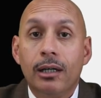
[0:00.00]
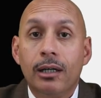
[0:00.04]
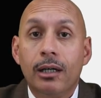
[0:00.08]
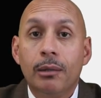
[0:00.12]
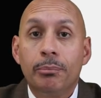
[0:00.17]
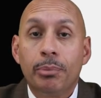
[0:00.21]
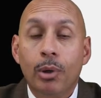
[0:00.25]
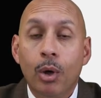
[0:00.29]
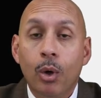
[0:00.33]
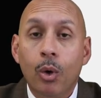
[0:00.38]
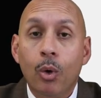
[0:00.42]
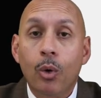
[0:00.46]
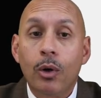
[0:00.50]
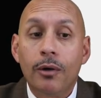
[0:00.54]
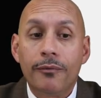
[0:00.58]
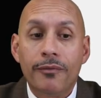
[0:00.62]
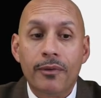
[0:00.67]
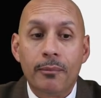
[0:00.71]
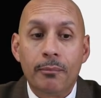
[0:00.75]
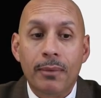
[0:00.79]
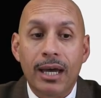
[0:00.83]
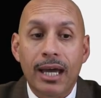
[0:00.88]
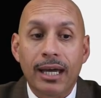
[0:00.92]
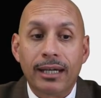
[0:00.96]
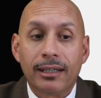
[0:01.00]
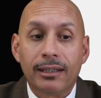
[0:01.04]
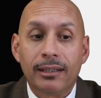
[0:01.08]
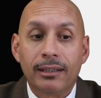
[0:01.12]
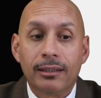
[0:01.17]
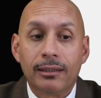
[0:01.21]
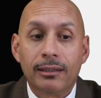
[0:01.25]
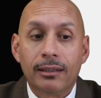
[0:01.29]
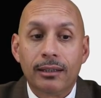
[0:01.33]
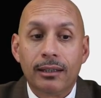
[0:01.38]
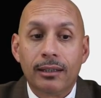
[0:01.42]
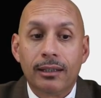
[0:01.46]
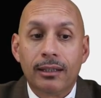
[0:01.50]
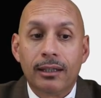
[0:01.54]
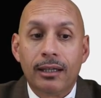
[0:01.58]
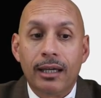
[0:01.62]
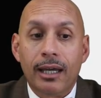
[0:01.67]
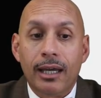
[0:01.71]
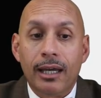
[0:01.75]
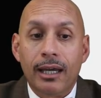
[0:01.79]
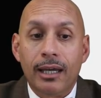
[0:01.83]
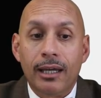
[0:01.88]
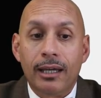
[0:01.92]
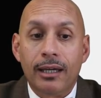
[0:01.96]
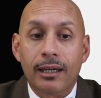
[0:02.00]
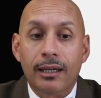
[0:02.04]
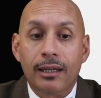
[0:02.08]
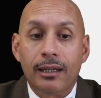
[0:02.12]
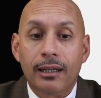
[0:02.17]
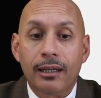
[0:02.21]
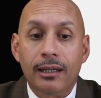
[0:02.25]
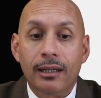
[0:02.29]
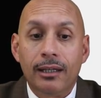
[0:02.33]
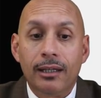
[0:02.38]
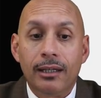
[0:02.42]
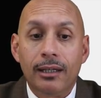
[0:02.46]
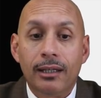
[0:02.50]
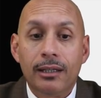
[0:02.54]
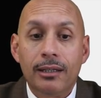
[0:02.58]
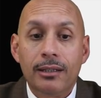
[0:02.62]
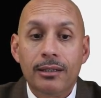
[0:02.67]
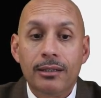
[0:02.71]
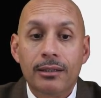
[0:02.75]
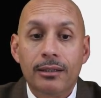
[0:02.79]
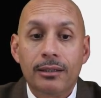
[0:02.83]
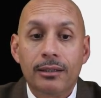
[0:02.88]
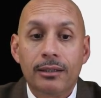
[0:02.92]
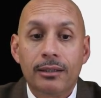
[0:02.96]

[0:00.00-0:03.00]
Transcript: pole of the magnet, and